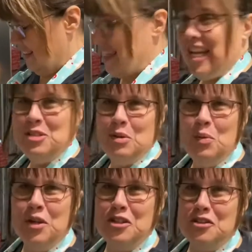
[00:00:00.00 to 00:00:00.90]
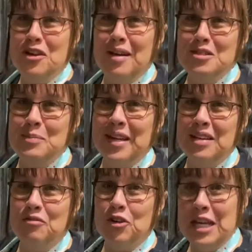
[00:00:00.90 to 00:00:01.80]
he asked me what dessert I was making
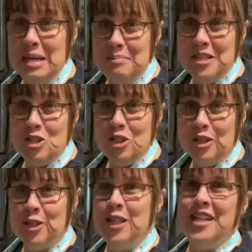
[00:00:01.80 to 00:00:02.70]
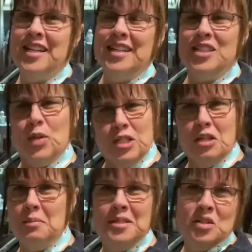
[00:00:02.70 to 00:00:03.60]
for him this year. So I told
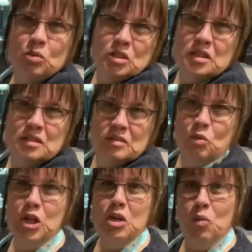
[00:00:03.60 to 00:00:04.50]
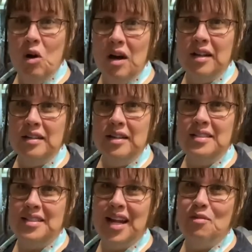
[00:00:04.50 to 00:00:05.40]
him, I said, well, just what do you want? And he
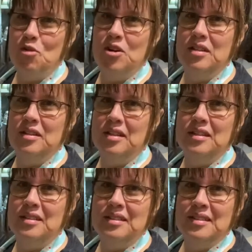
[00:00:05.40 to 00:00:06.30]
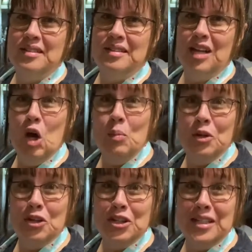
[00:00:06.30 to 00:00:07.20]
said, I want the oatmeal
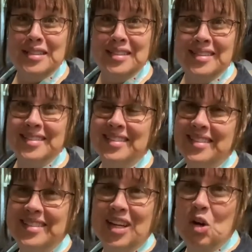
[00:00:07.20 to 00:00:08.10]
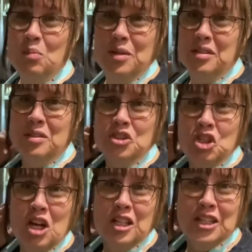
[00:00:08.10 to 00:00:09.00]
cookies, the oatmeal
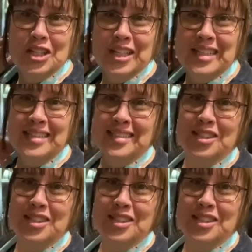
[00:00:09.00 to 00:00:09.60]
chocolate cookies. And